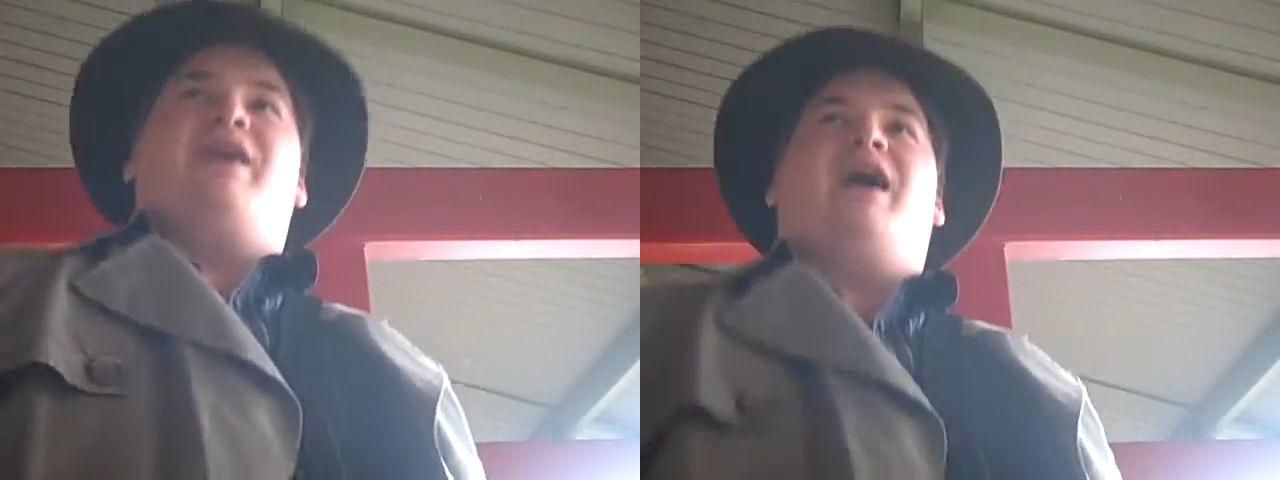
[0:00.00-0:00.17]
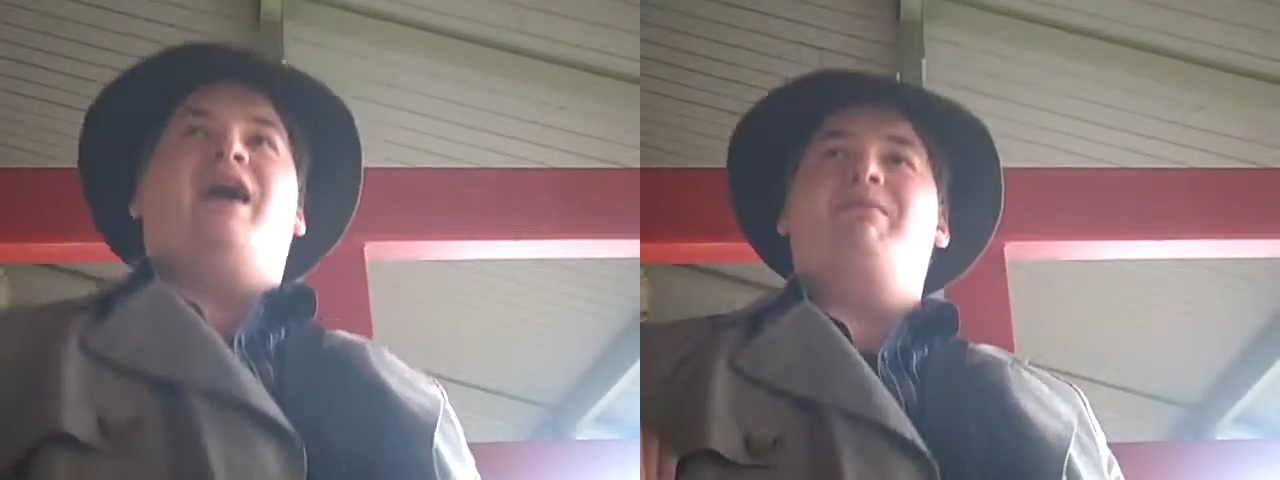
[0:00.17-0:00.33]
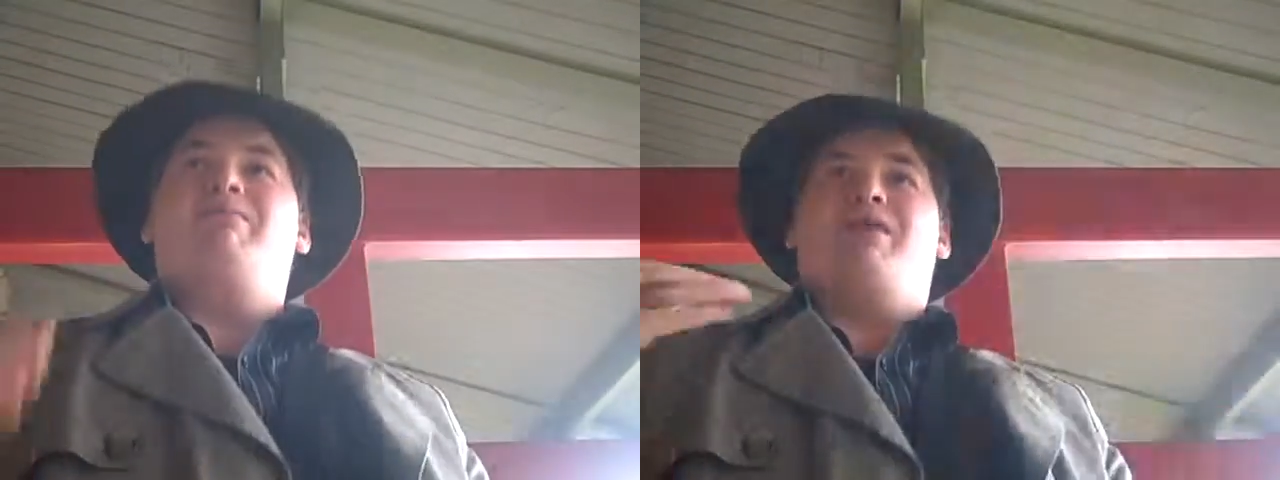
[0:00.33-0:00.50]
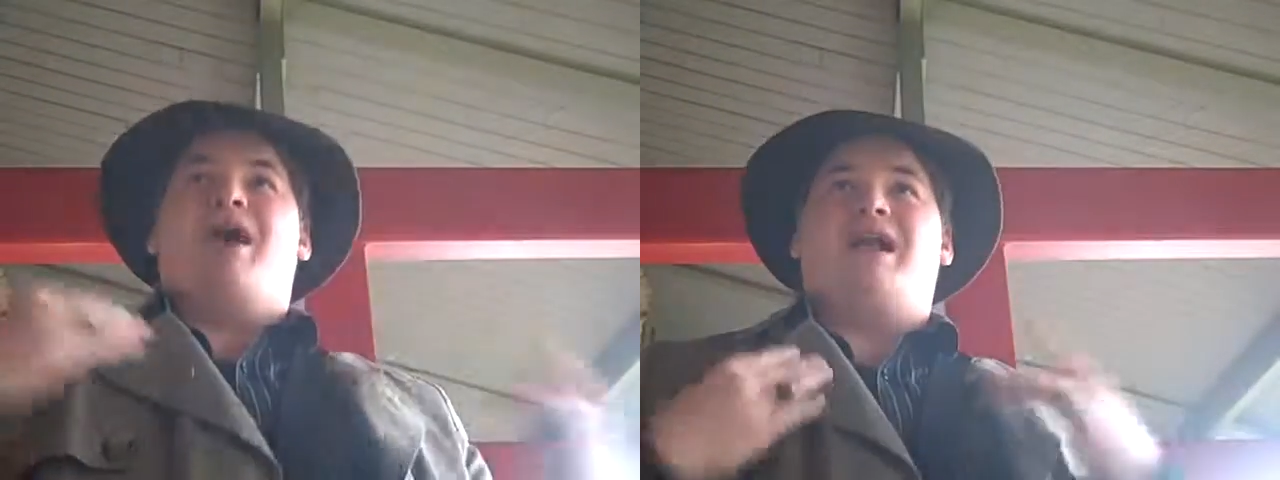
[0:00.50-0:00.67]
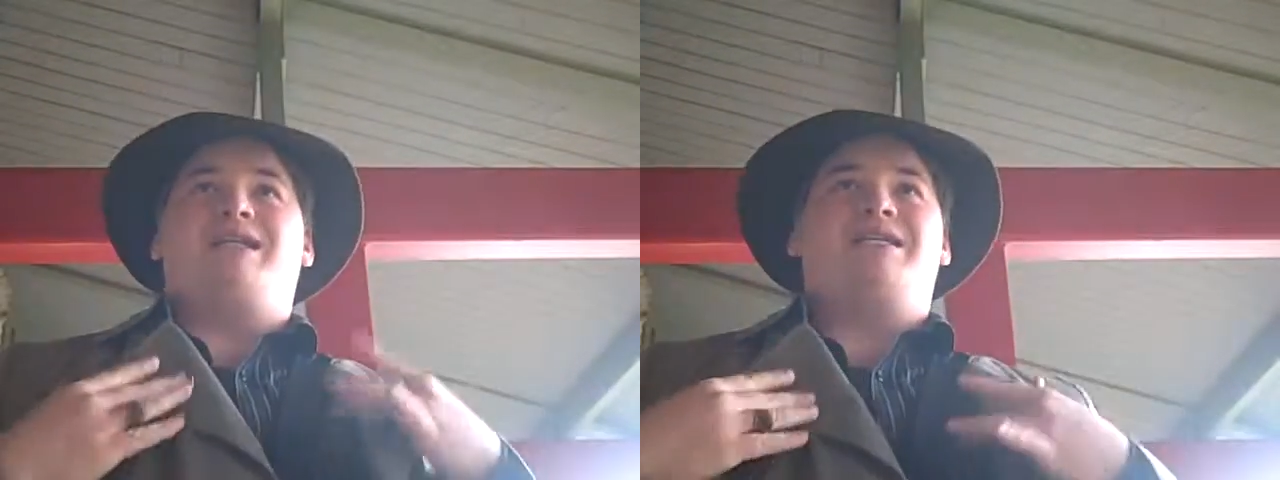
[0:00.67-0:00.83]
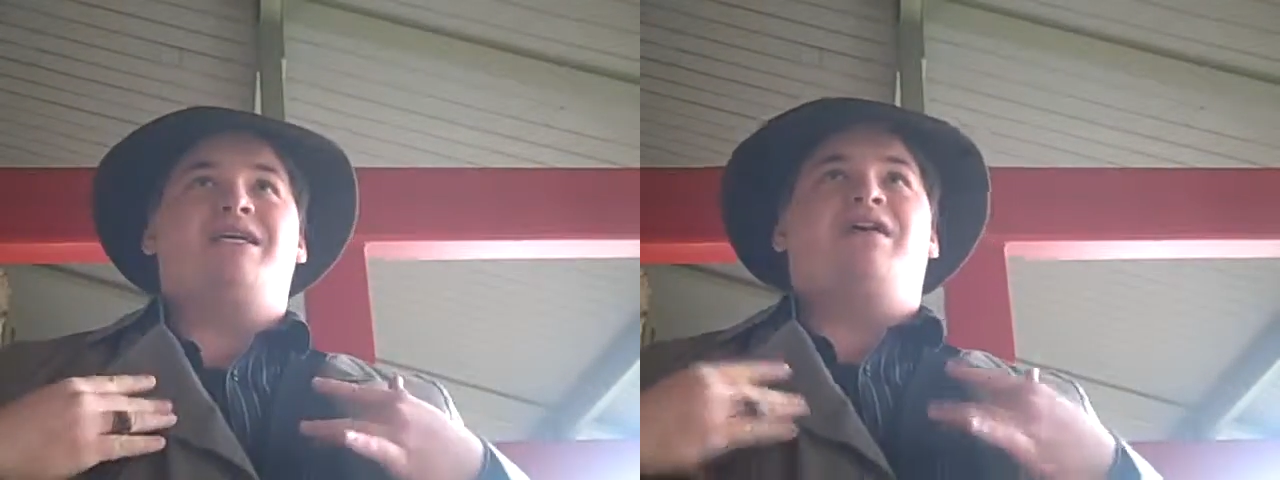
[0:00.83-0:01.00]
I'm
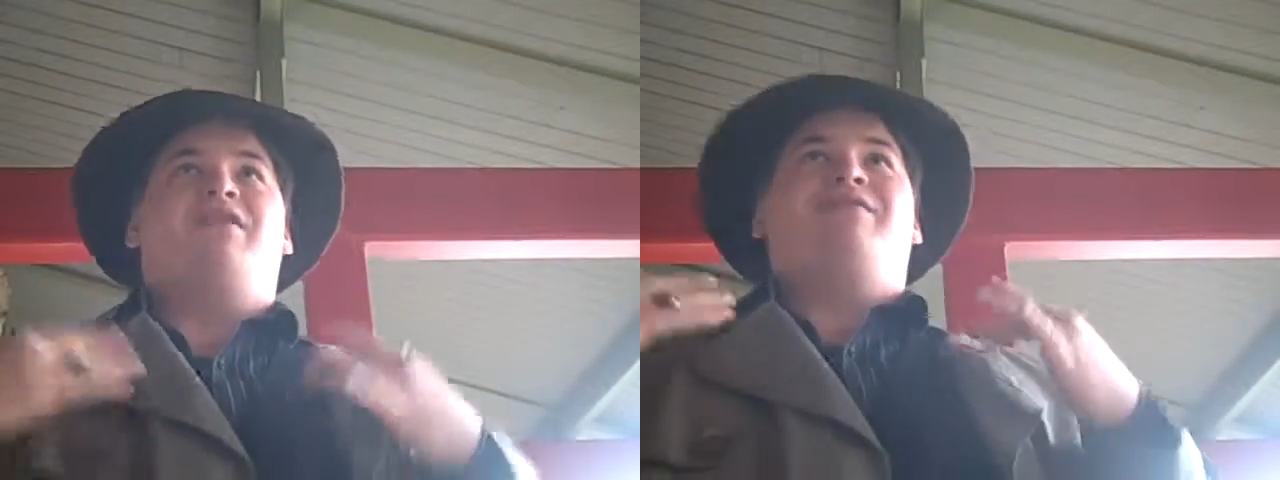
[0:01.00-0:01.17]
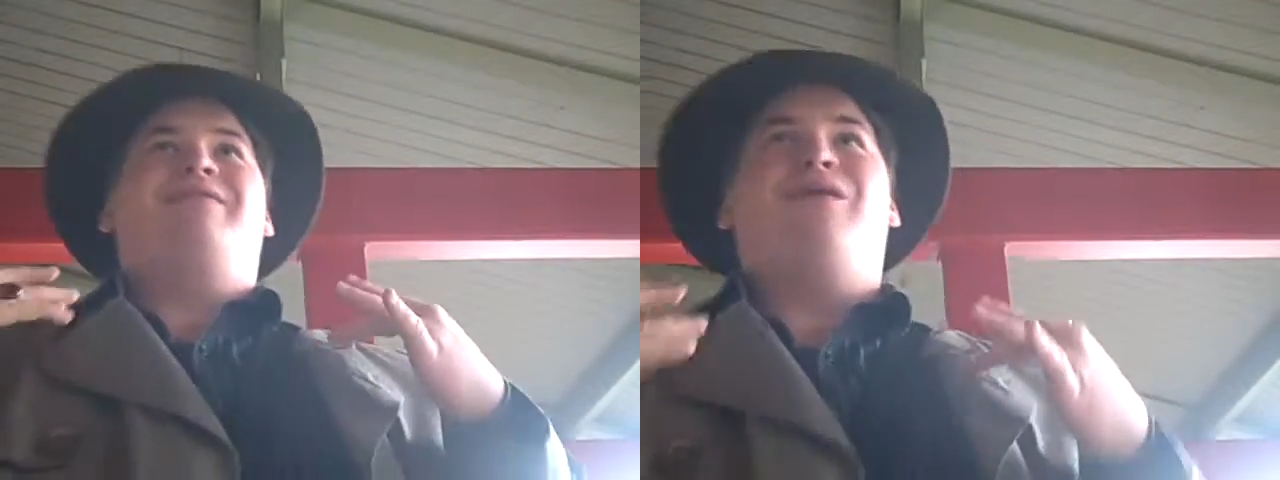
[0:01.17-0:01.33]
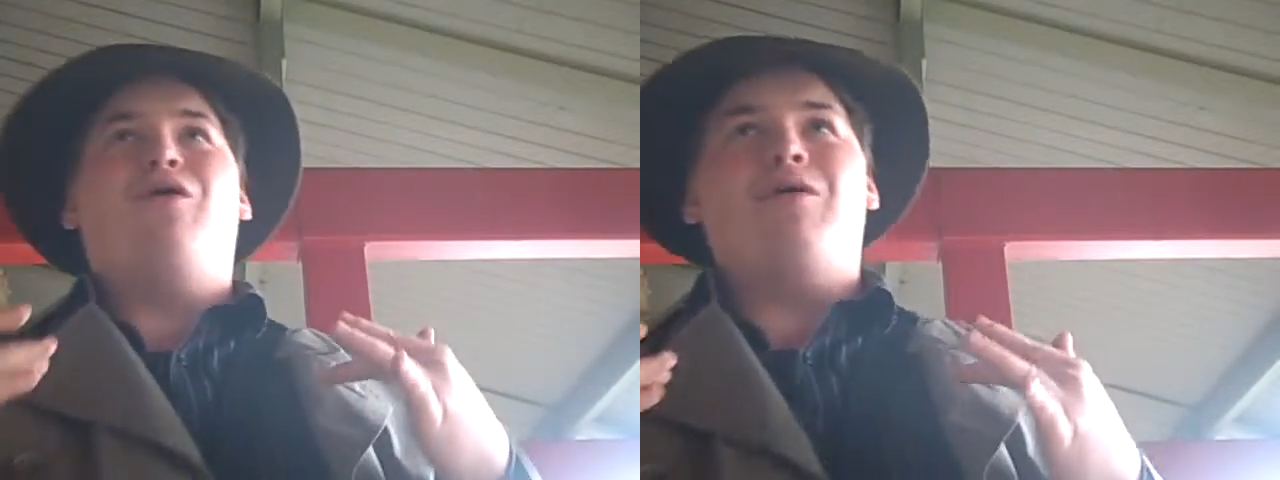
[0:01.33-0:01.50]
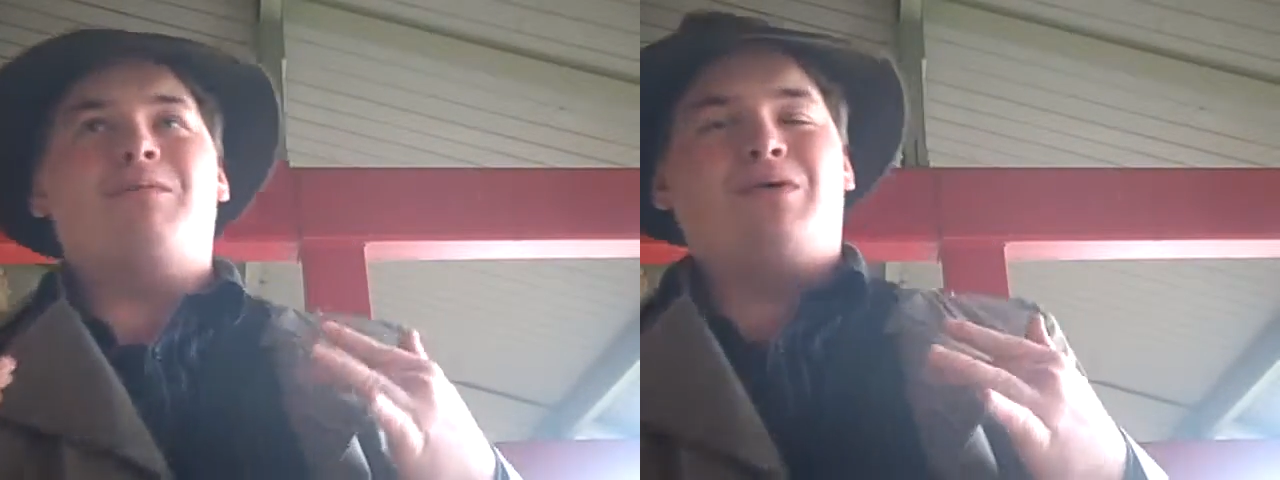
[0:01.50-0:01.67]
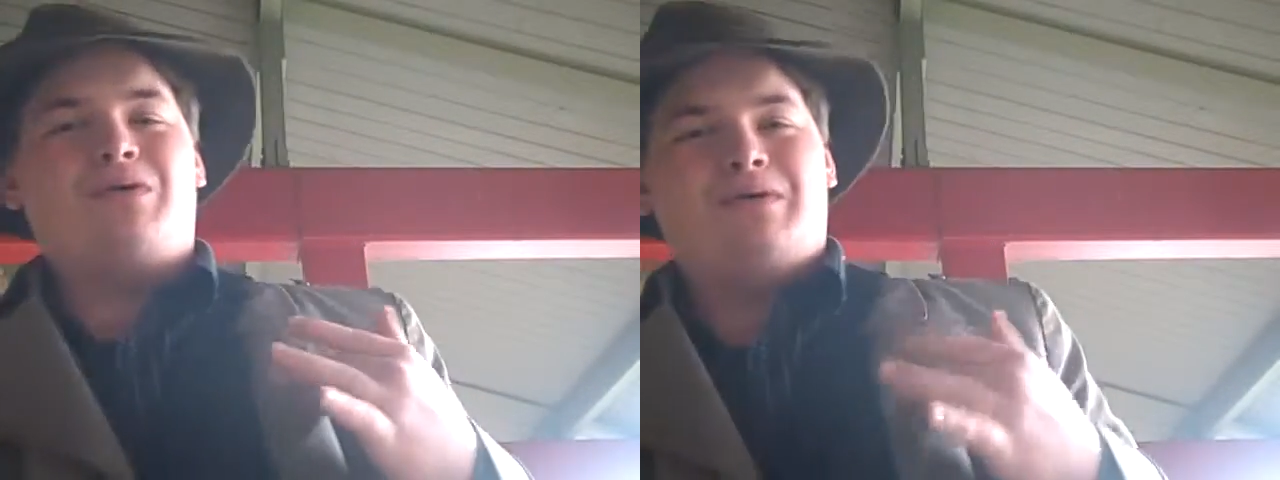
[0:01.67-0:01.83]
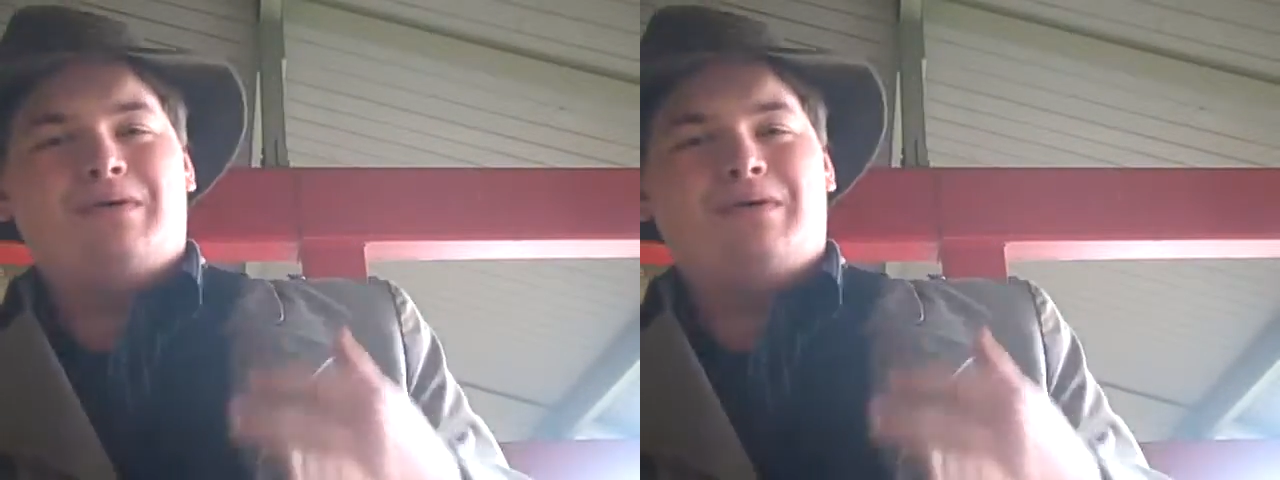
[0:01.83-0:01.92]
not normal.